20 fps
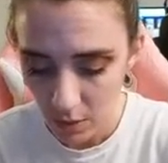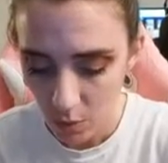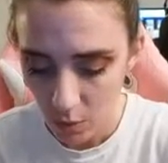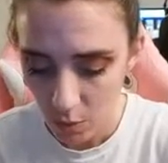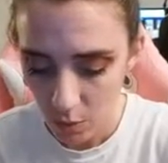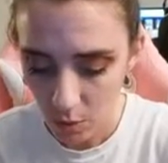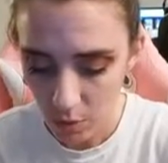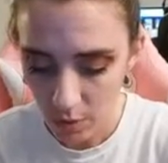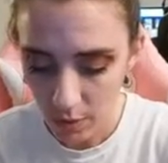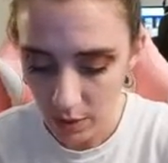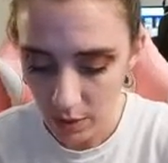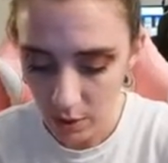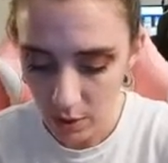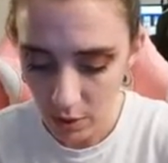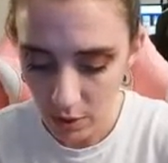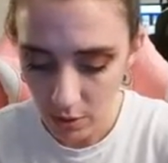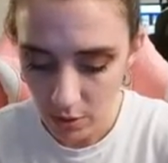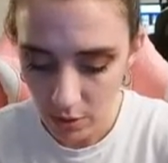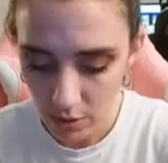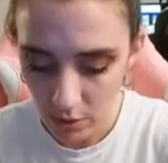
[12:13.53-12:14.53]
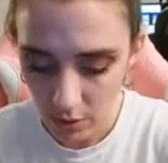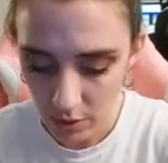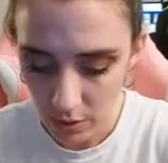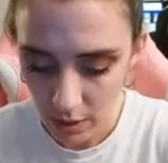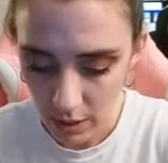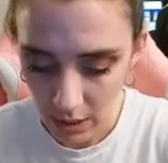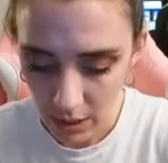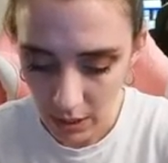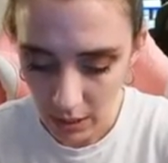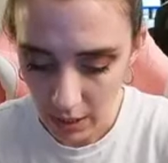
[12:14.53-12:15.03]
We're going to
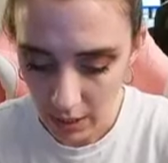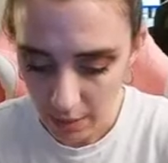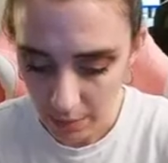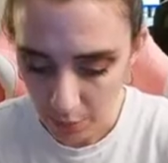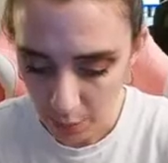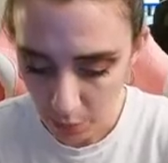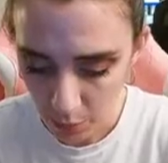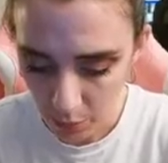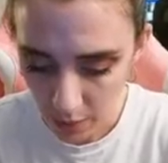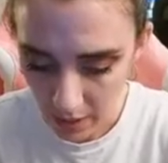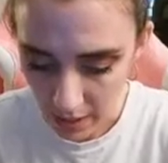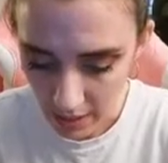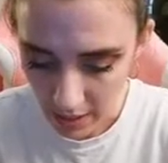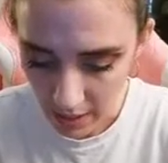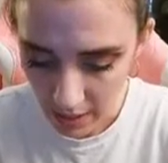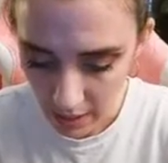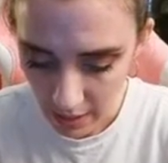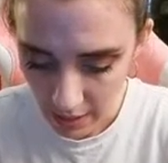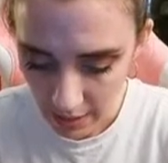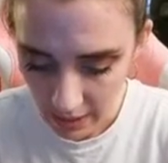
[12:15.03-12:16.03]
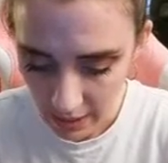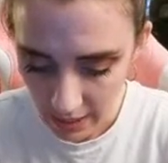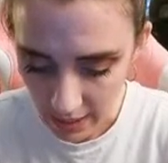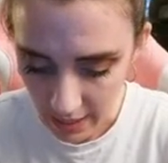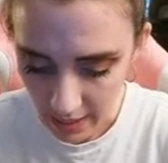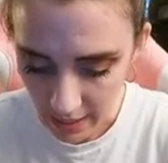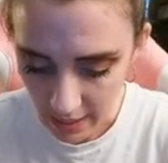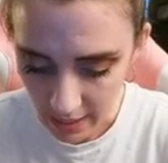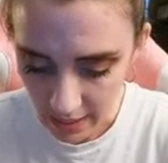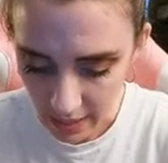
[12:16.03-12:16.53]
chain up 1
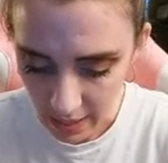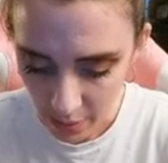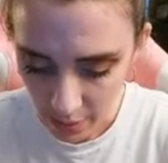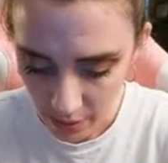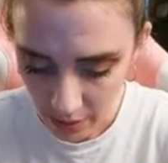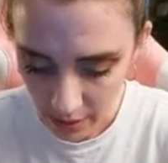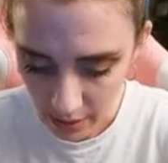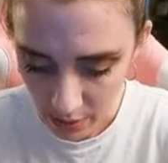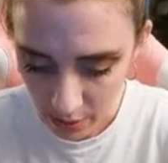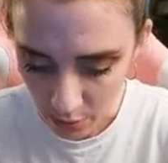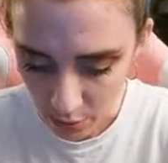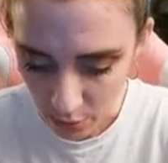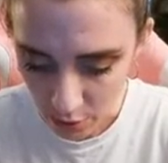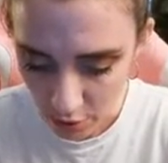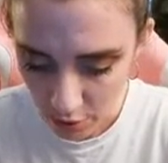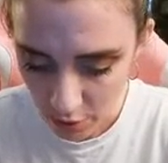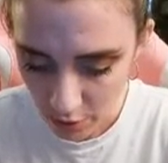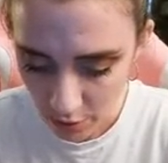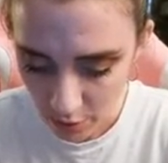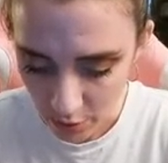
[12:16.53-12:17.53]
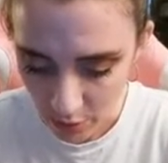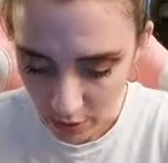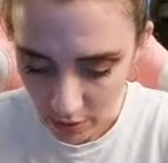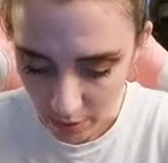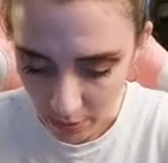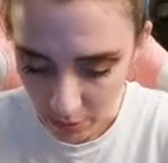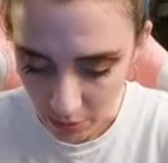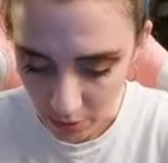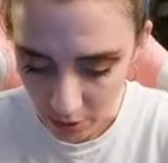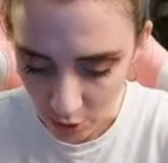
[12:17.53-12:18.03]
again, and now we're going to do 2
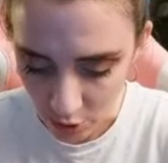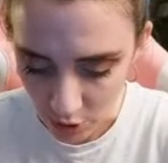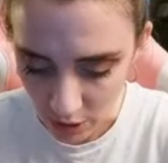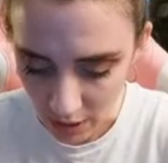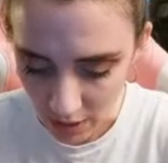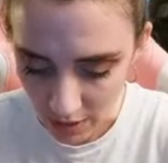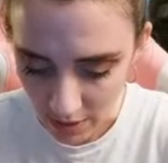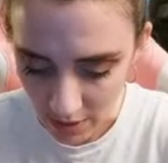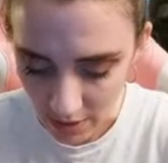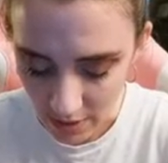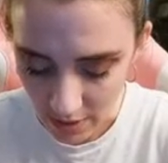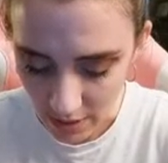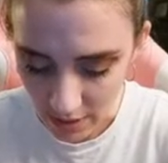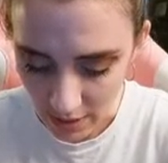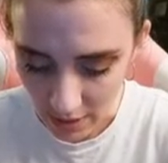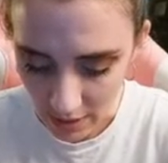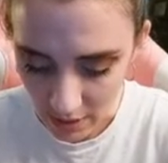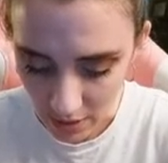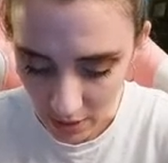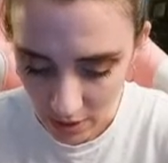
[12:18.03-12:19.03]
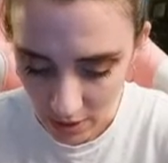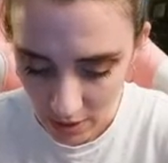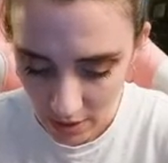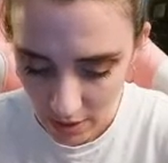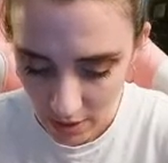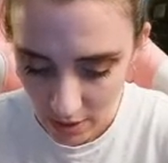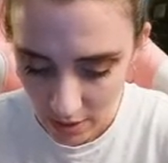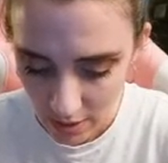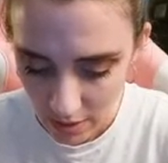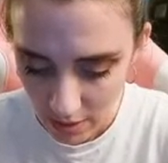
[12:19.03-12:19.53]
double crochets into each
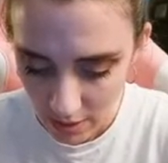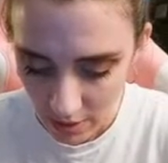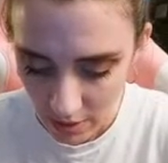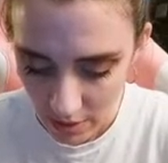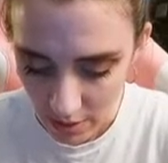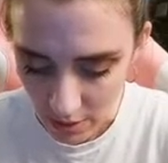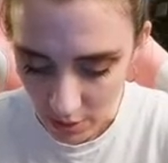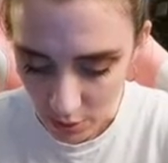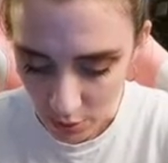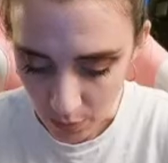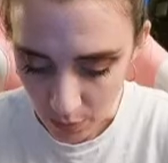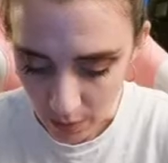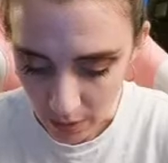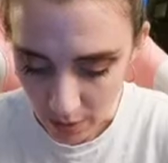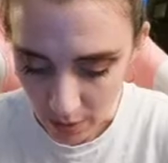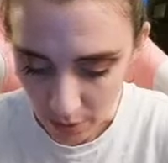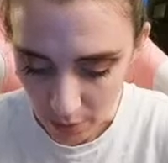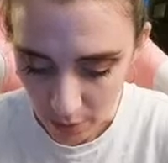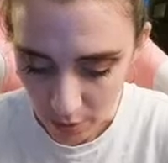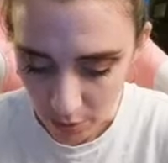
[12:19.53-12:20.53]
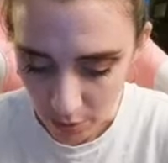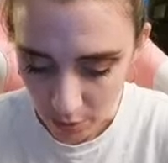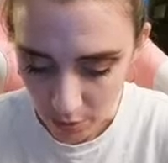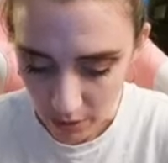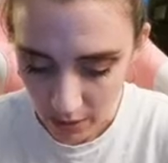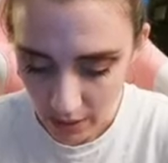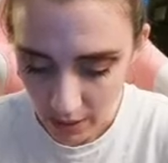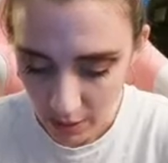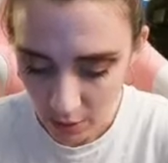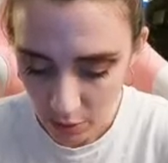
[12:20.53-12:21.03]
stitch around. So we're
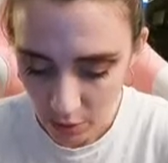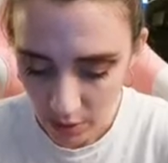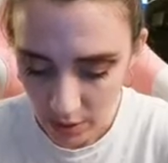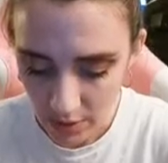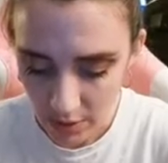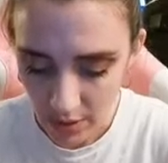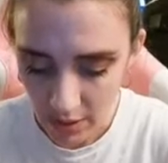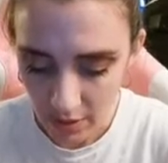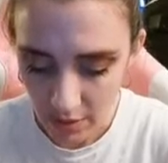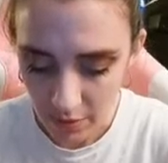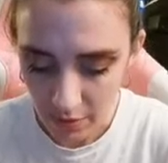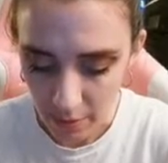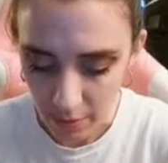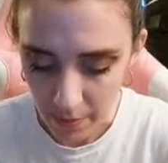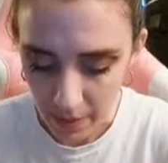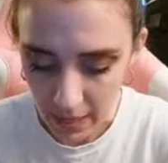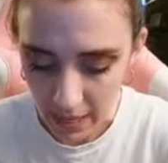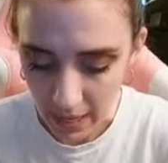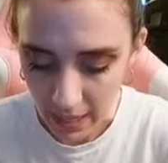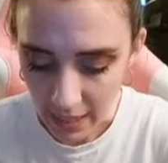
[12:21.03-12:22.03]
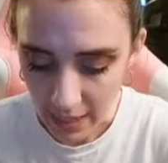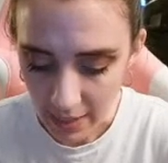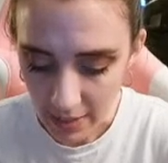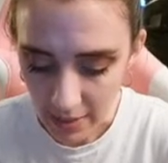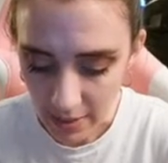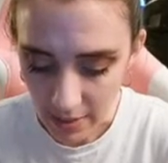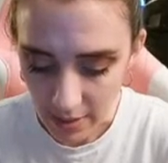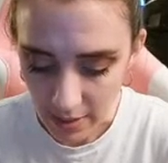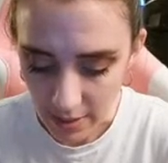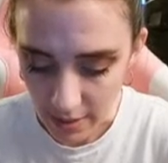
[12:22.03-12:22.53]
increasing from 8
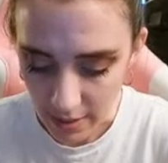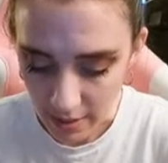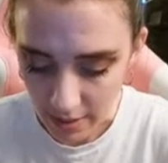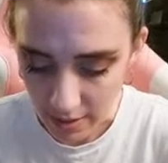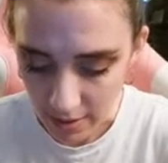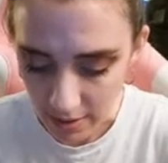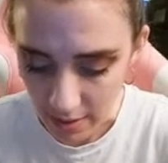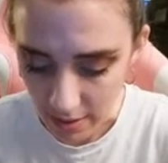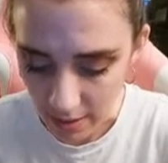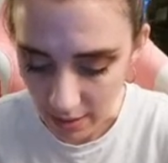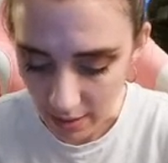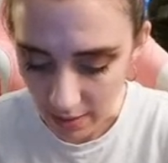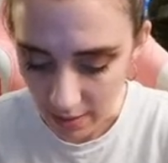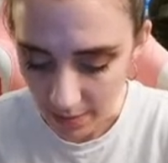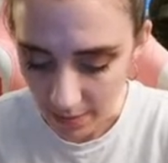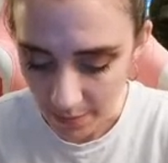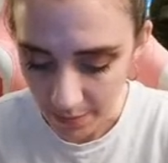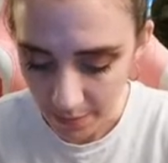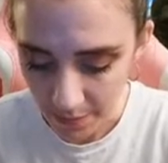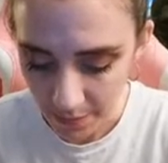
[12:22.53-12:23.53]
to 16.